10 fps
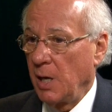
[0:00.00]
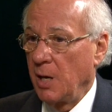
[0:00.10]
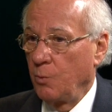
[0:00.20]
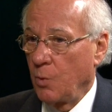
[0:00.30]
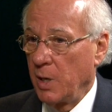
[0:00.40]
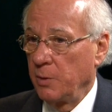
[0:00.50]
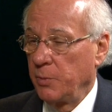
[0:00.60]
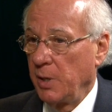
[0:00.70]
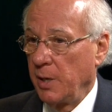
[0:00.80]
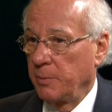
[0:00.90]
I want to
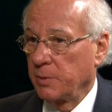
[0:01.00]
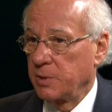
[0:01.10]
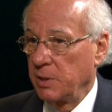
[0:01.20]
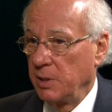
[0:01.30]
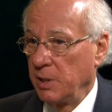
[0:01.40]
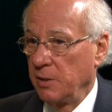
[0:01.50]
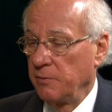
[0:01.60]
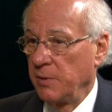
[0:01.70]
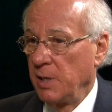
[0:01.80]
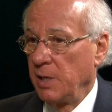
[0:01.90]
be able to
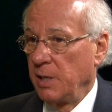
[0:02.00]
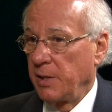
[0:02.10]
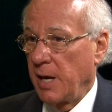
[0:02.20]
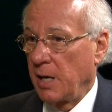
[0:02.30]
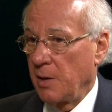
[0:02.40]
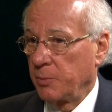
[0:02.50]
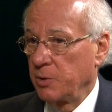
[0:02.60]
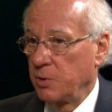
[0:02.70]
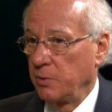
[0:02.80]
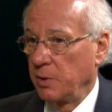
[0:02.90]
give that
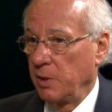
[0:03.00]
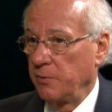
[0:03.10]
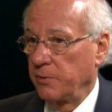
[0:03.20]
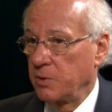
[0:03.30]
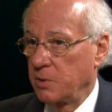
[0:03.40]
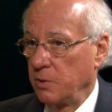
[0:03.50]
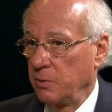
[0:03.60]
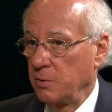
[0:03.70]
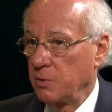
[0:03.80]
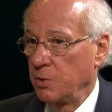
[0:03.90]
opportunity for
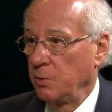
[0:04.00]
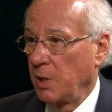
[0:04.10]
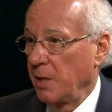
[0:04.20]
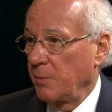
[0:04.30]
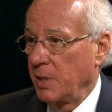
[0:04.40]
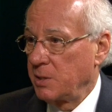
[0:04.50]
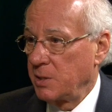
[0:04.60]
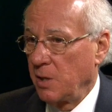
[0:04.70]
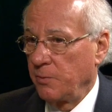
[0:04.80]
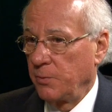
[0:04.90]
students who, like
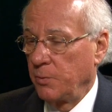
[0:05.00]
myself,